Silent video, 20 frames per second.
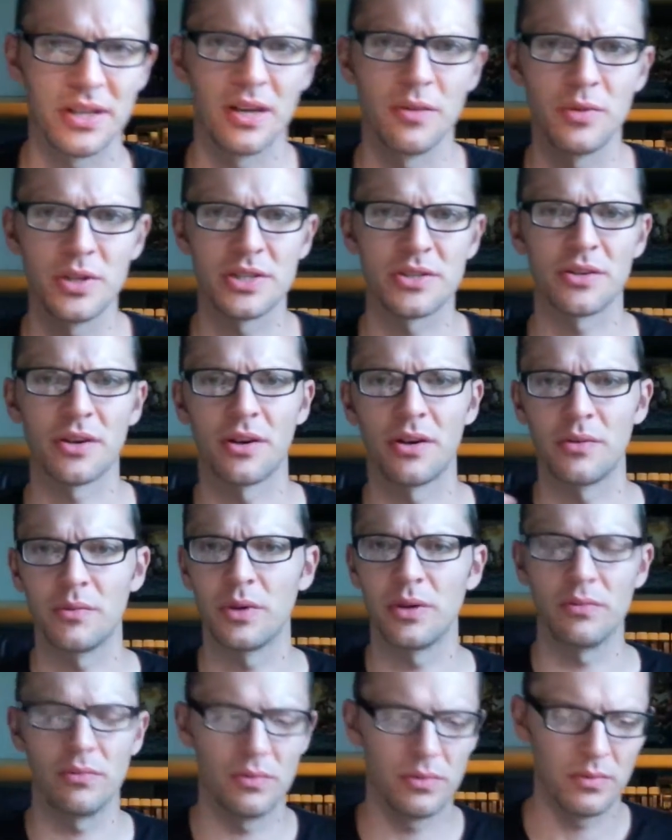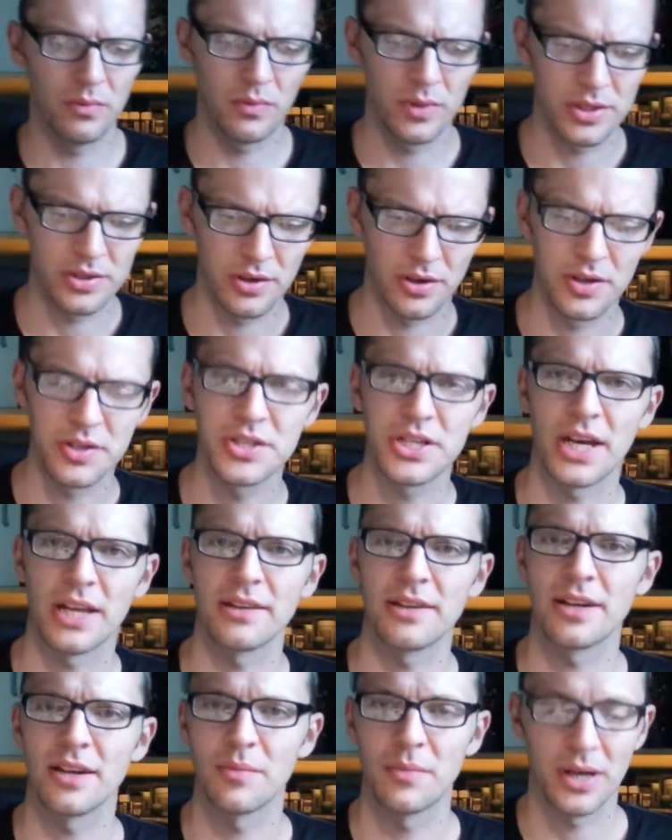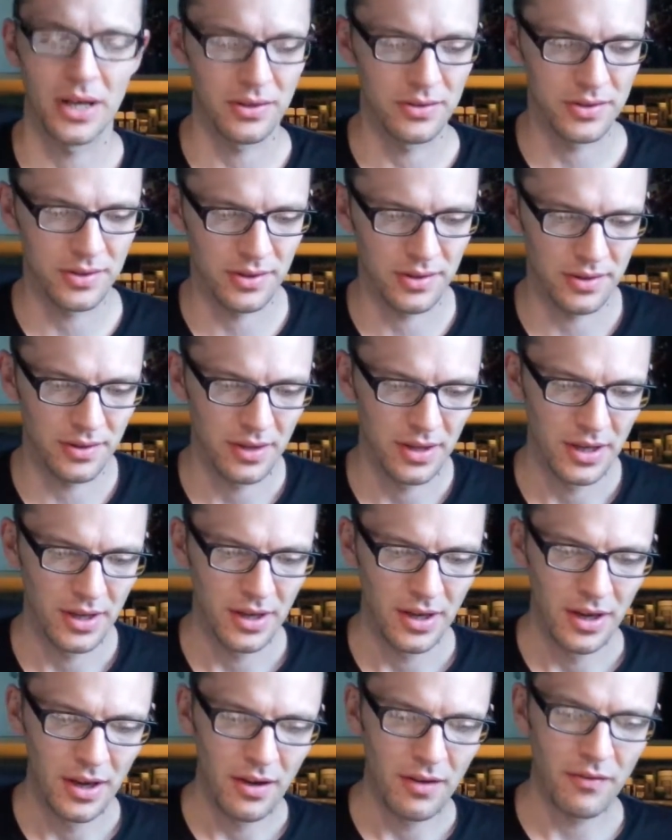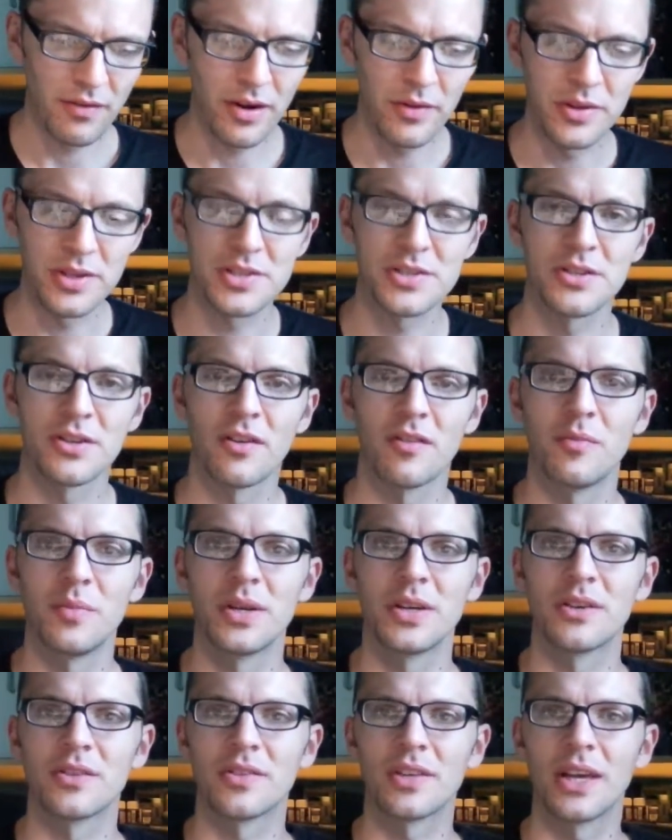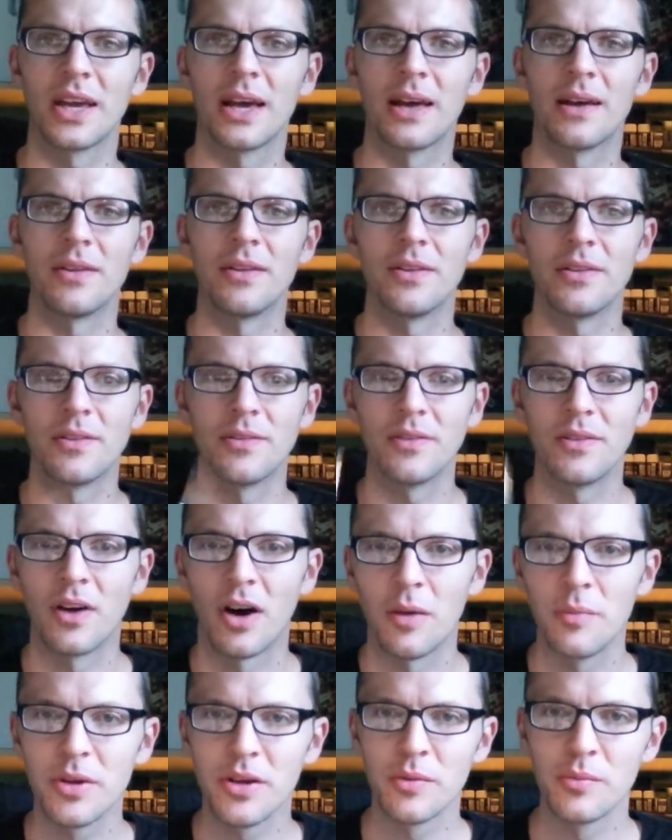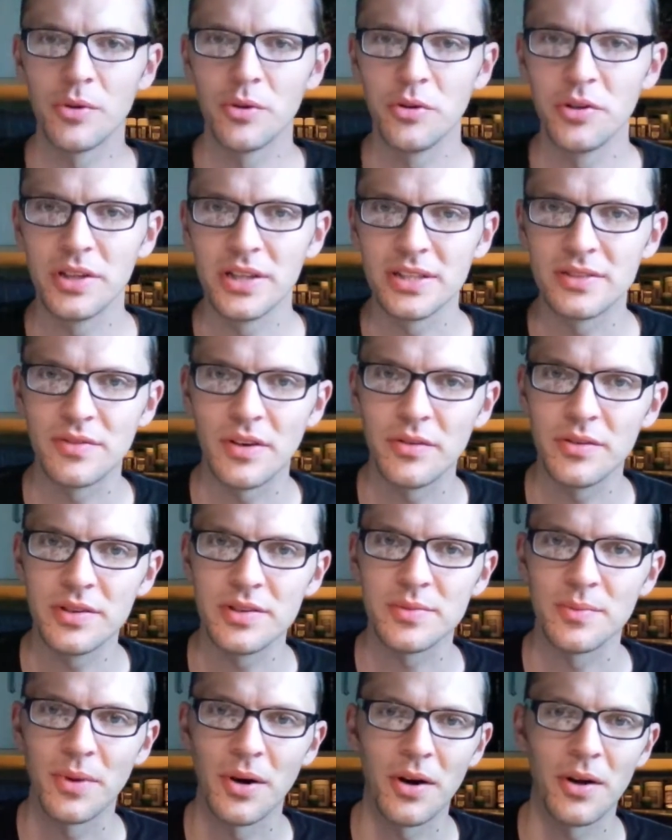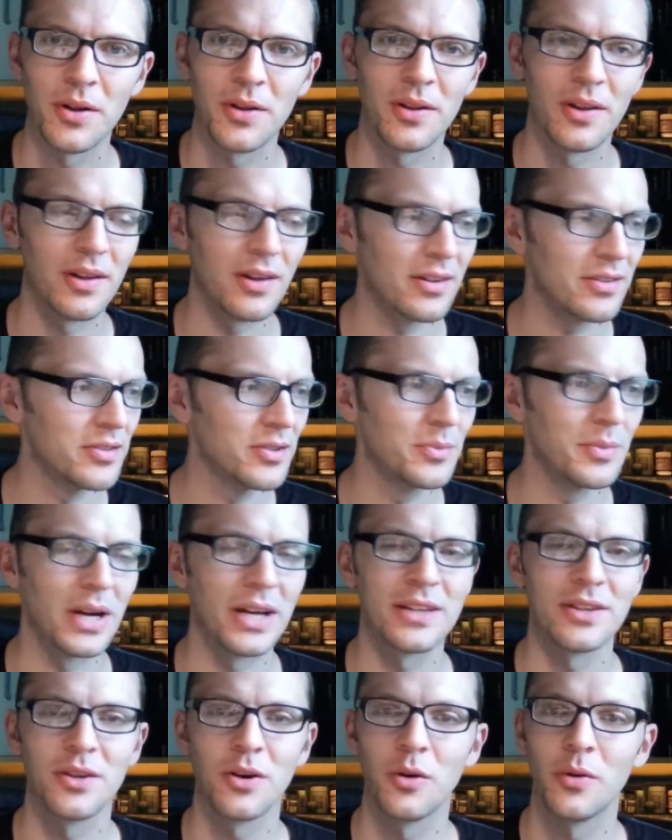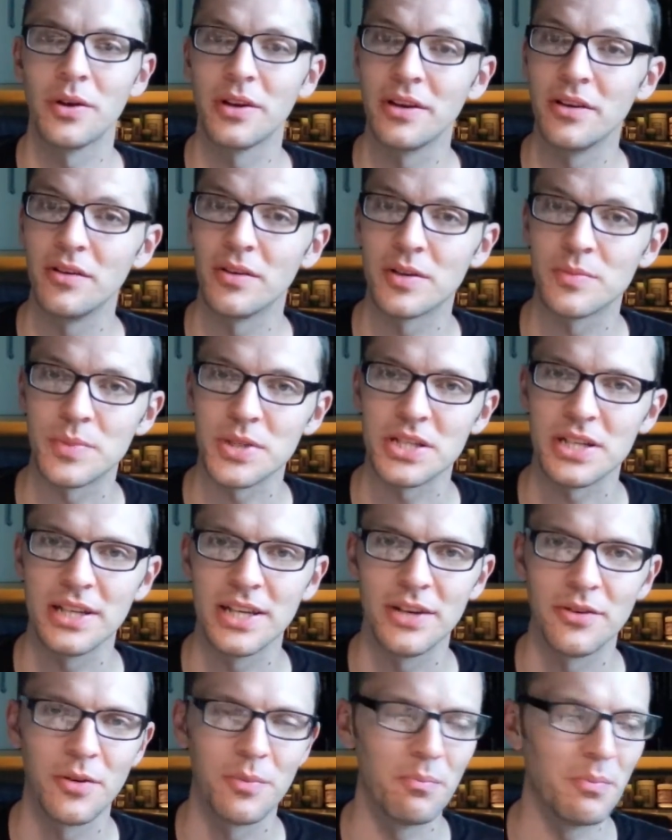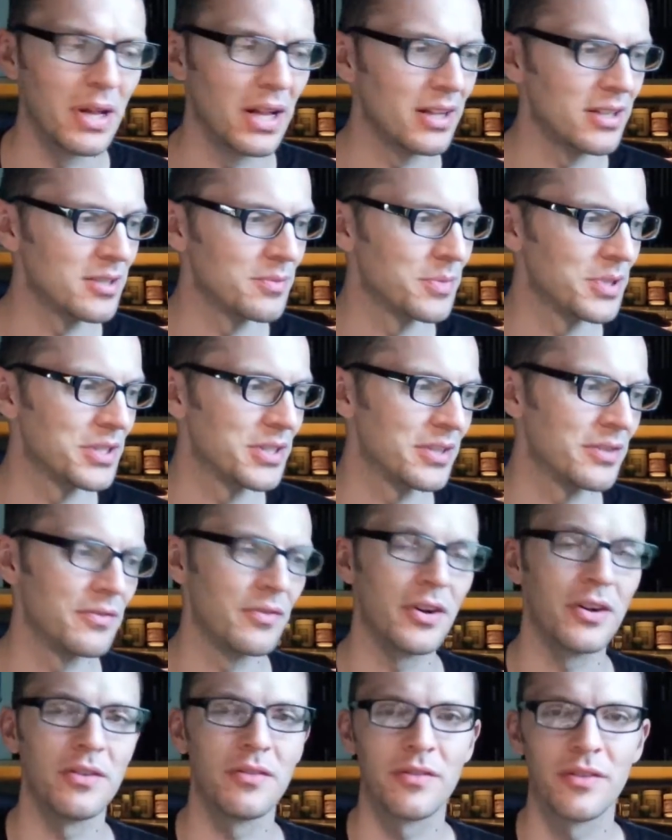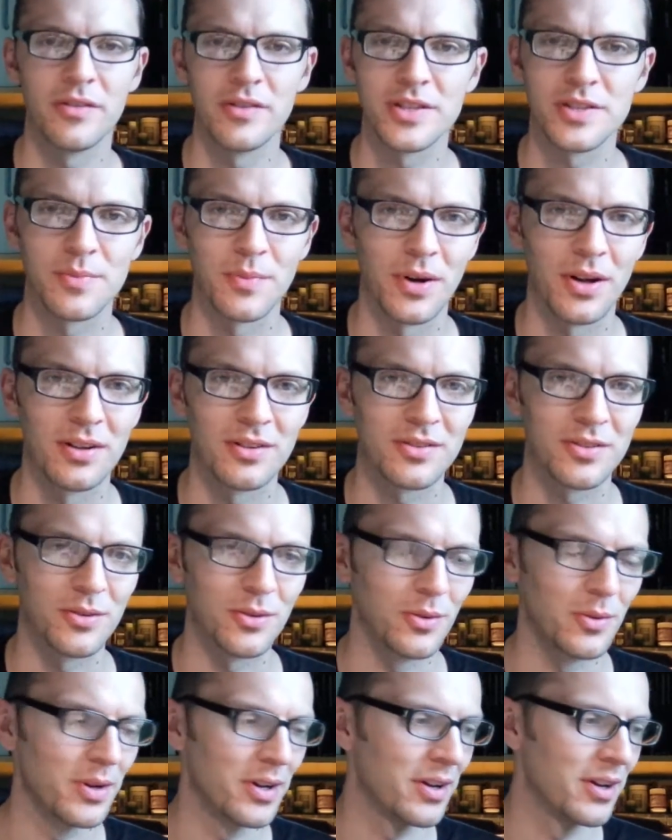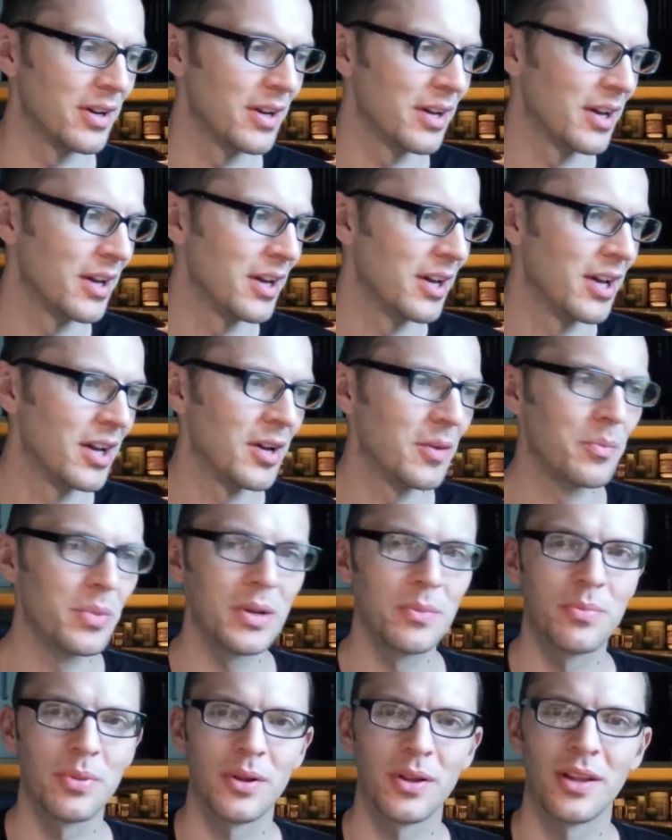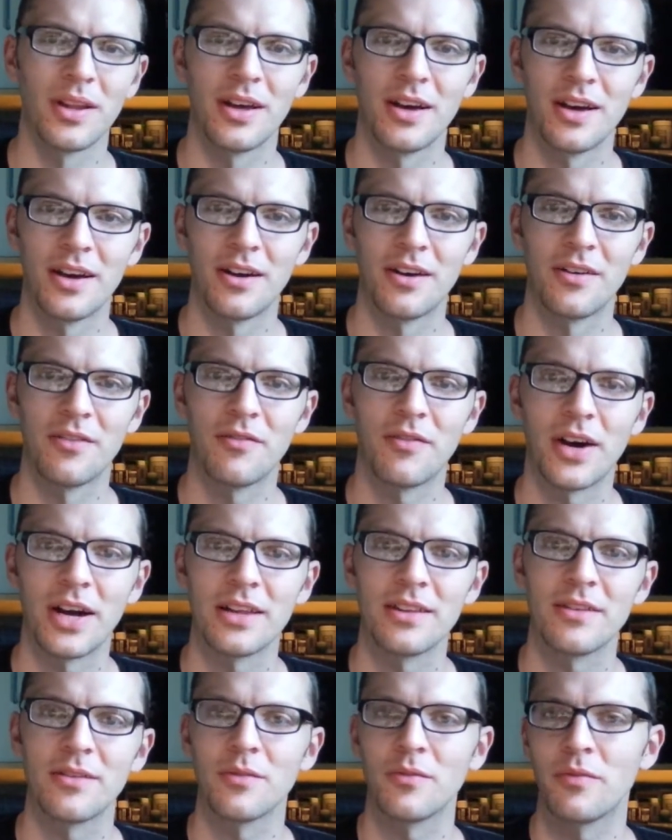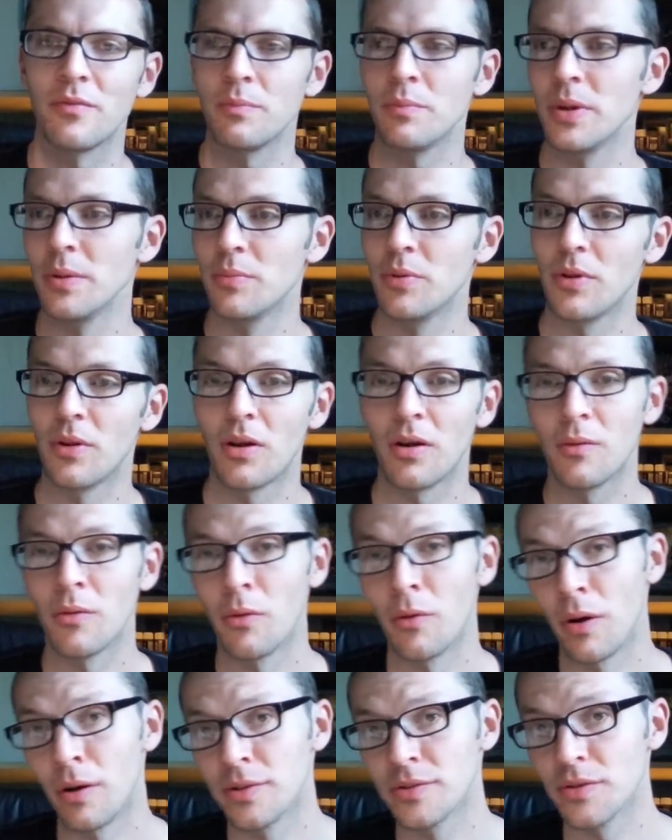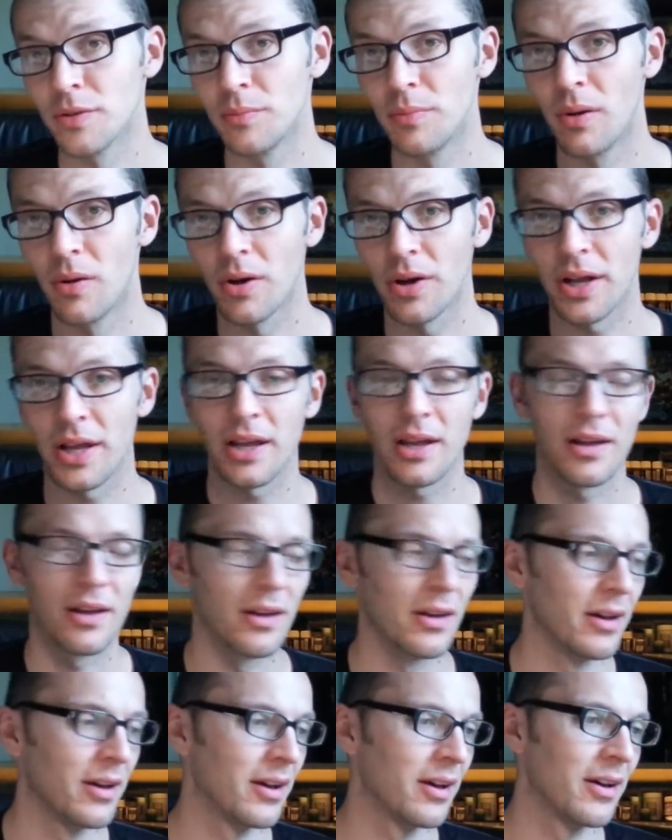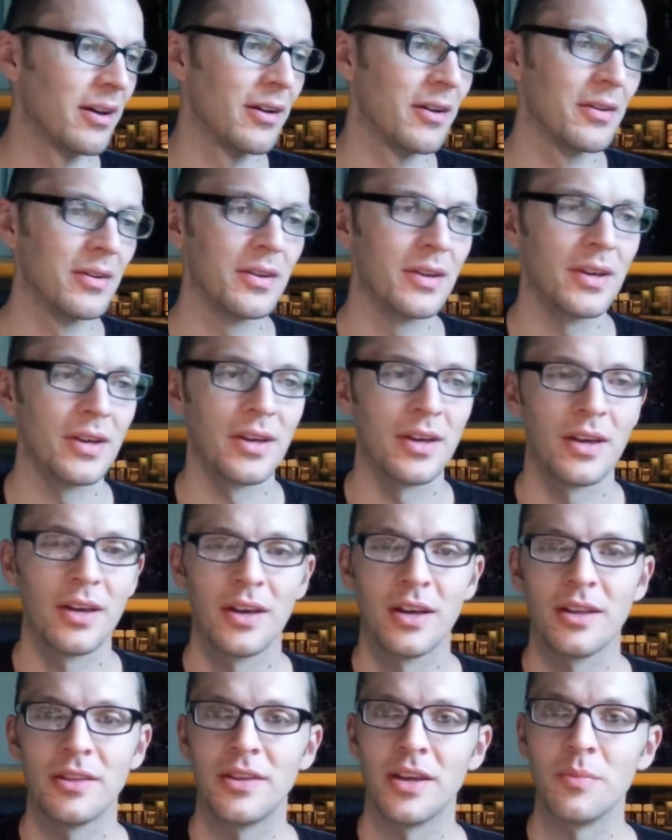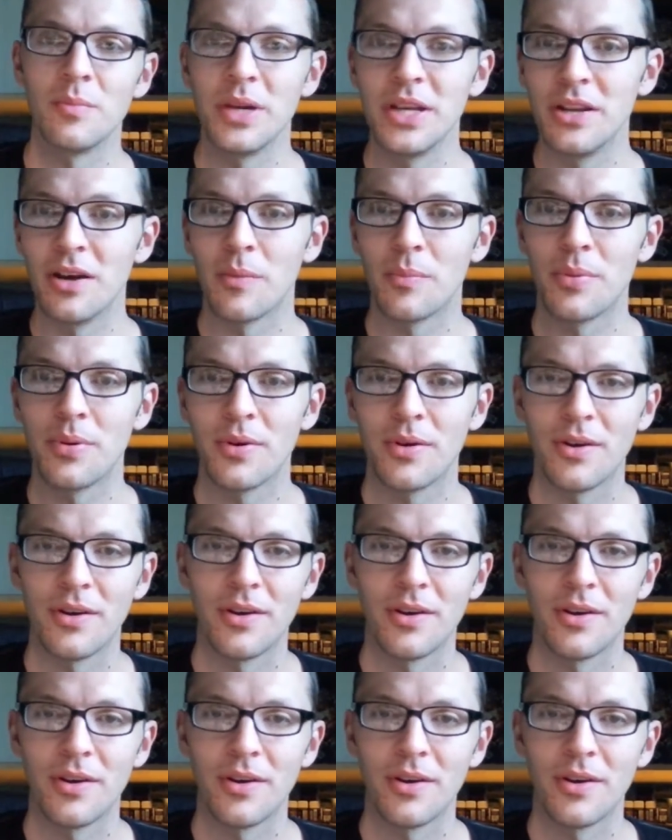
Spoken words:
and then we started chatting about various stuff, because the hobby community is very small, as you might know, and here, especially here in Belgium, it's very small. So people find people are also blogging. They meet up